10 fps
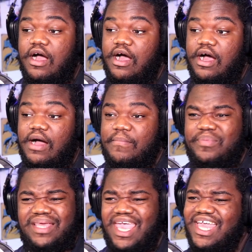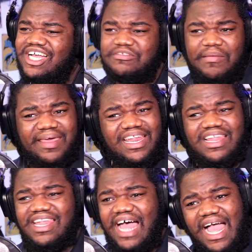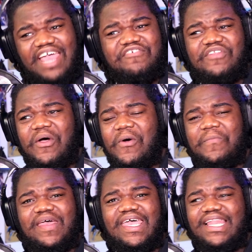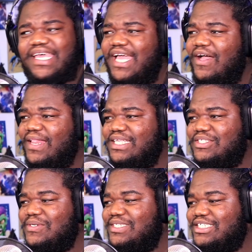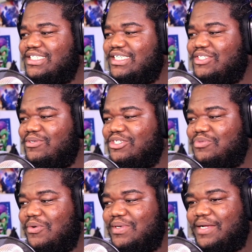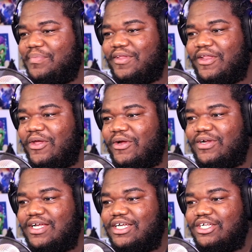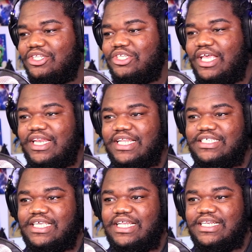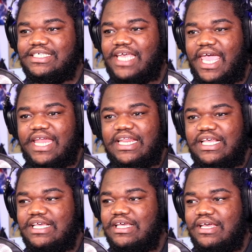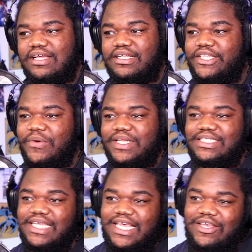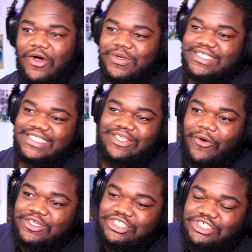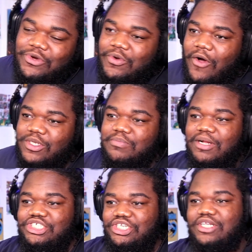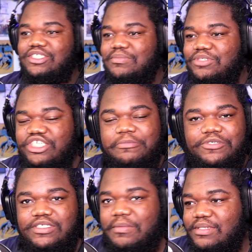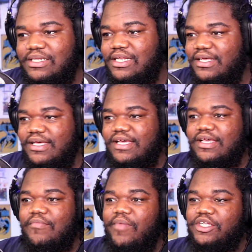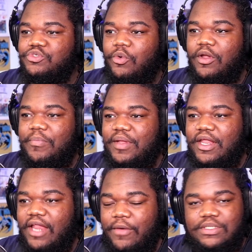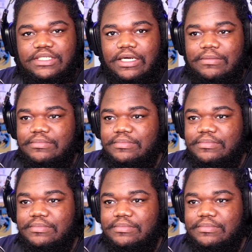Um, but yeah, how's my man alive though, man? Like uh, this dude just this dude just rolled up in there, eating his eating his candy doing this thing. He always he's always chewing, always munching on some chips or something. Man, just roll up in there like, what's up?